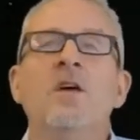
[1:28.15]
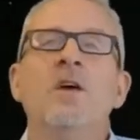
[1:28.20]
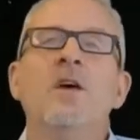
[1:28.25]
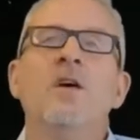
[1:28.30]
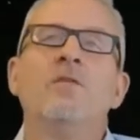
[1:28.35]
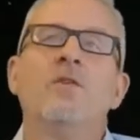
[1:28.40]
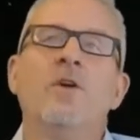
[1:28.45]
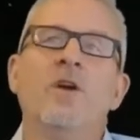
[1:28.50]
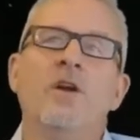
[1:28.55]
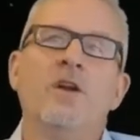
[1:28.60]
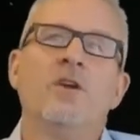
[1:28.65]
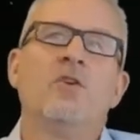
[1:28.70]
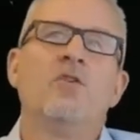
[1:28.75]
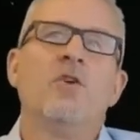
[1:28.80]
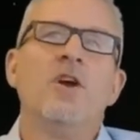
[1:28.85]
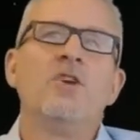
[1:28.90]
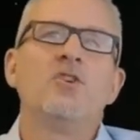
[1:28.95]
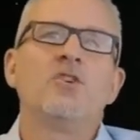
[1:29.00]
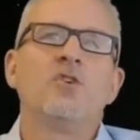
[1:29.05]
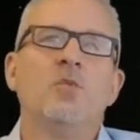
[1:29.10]
for
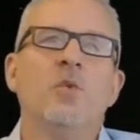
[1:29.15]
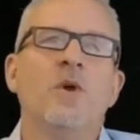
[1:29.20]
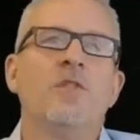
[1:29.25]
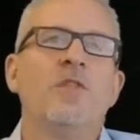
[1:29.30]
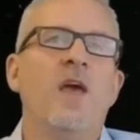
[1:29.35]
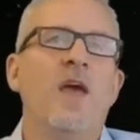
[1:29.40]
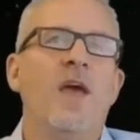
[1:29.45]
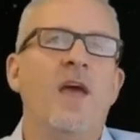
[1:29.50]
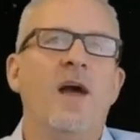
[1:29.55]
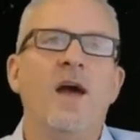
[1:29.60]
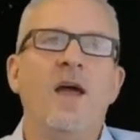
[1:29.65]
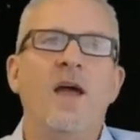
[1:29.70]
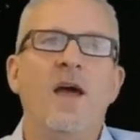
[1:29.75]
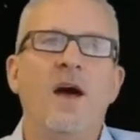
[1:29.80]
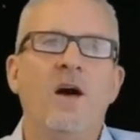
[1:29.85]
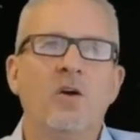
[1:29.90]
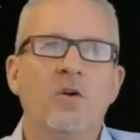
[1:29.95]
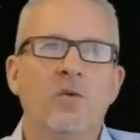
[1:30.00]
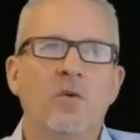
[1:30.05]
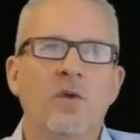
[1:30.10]
integration with AI
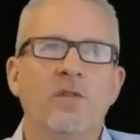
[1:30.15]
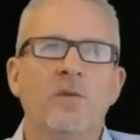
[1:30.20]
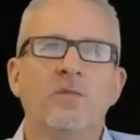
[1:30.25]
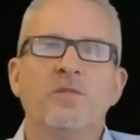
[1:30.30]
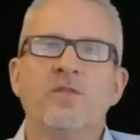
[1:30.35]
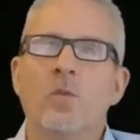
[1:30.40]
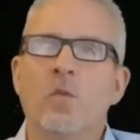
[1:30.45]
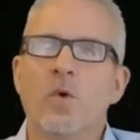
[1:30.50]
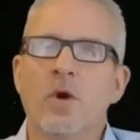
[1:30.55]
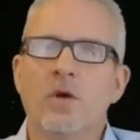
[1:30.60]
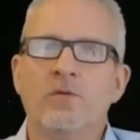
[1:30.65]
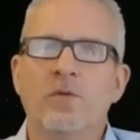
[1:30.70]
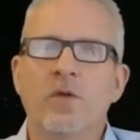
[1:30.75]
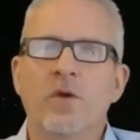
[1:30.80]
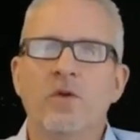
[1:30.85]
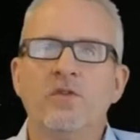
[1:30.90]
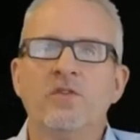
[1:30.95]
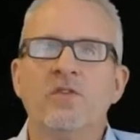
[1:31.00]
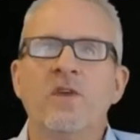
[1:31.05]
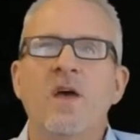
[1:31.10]
algorithms and
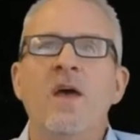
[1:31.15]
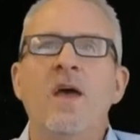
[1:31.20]
workflows,